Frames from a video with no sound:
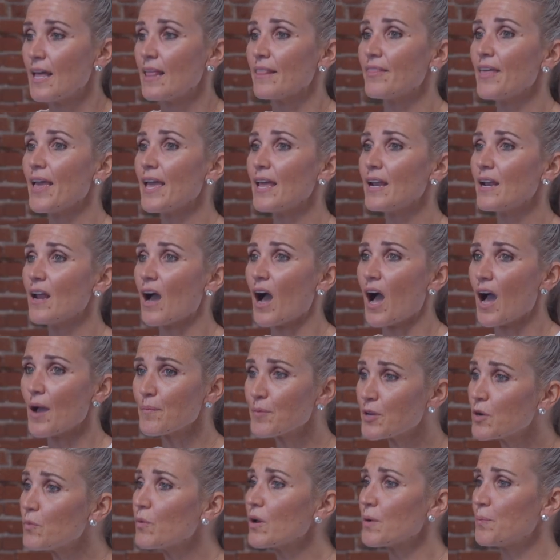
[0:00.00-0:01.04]
then I'm
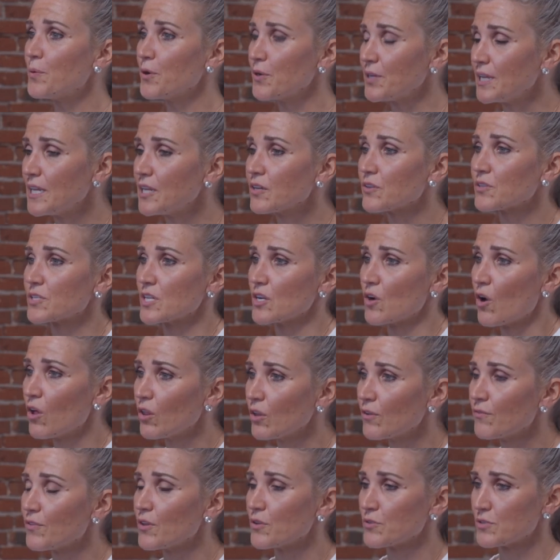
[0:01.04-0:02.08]
gonna wanna put needles in
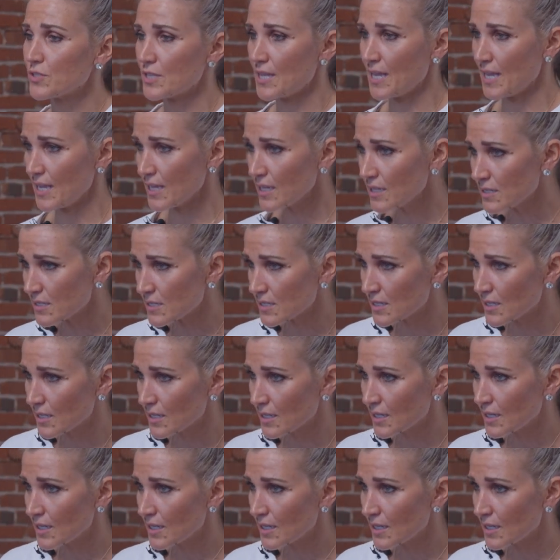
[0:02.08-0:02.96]
all of those things.